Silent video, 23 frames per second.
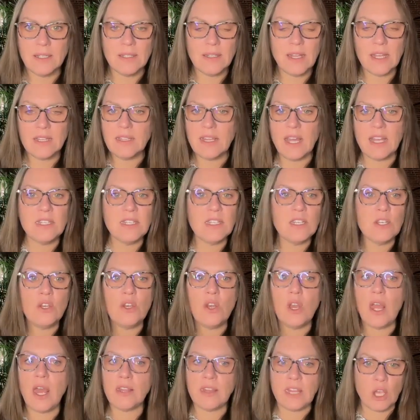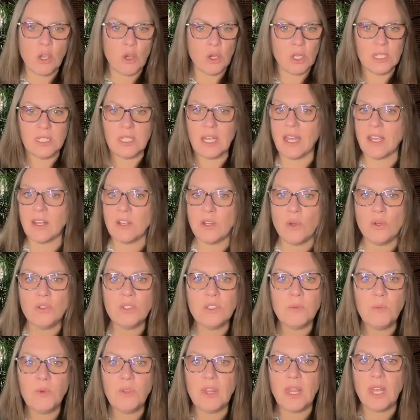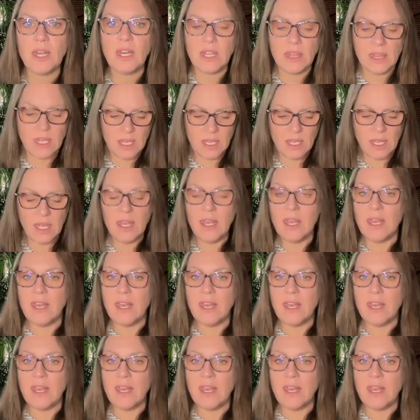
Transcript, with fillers: Like they didn't, they couldn't diagnose them with anything.